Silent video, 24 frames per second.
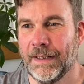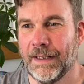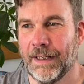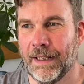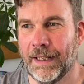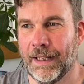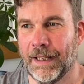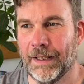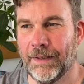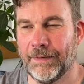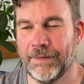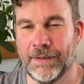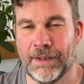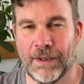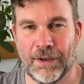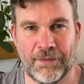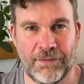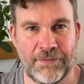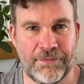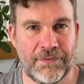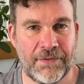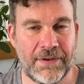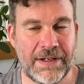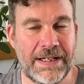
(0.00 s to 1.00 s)
uh, you know
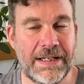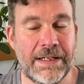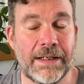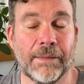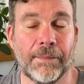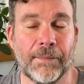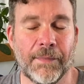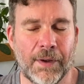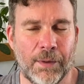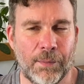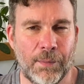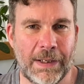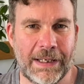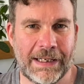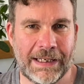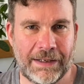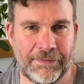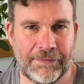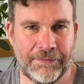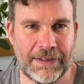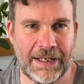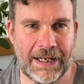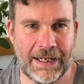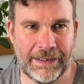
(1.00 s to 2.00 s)
freedom that we
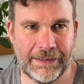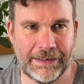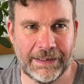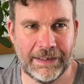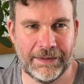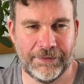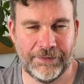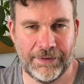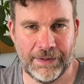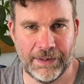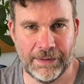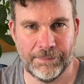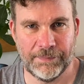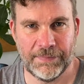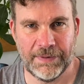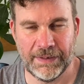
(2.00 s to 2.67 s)
have nowadays the,